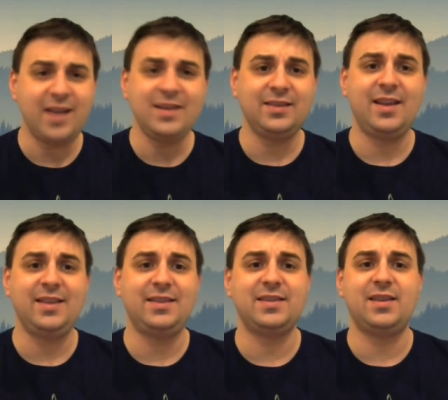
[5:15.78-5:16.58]
I didn't
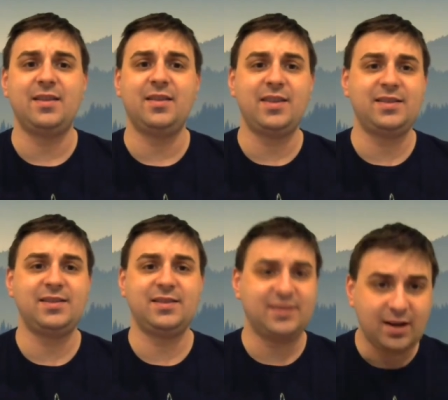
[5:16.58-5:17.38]
like this. I thought this
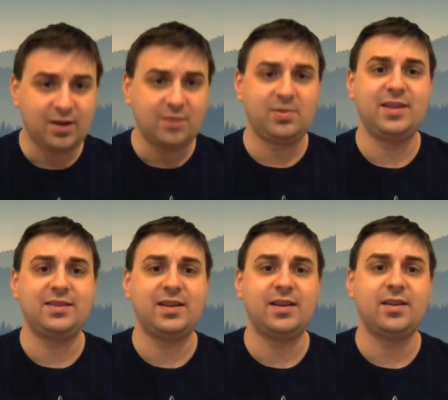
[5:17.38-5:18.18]
is a terrible
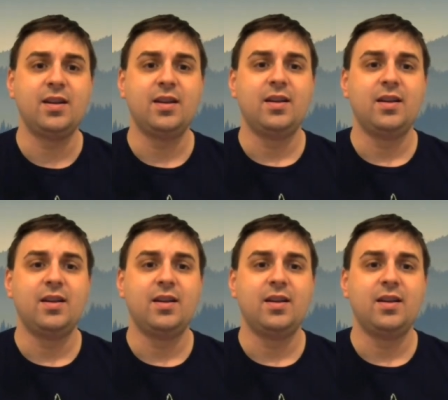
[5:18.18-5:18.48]
idea.